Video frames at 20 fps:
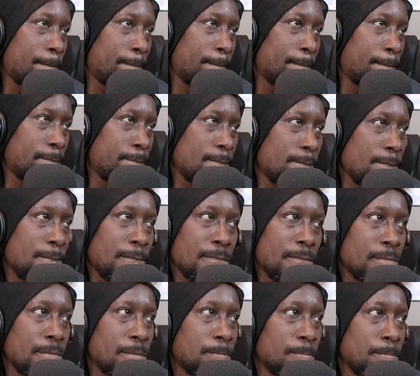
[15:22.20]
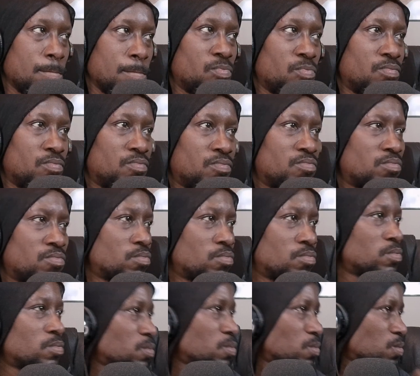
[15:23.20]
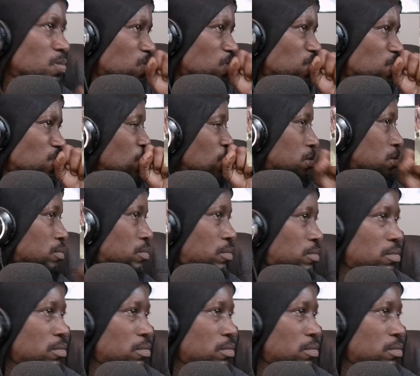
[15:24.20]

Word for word: Hello. Hey. They did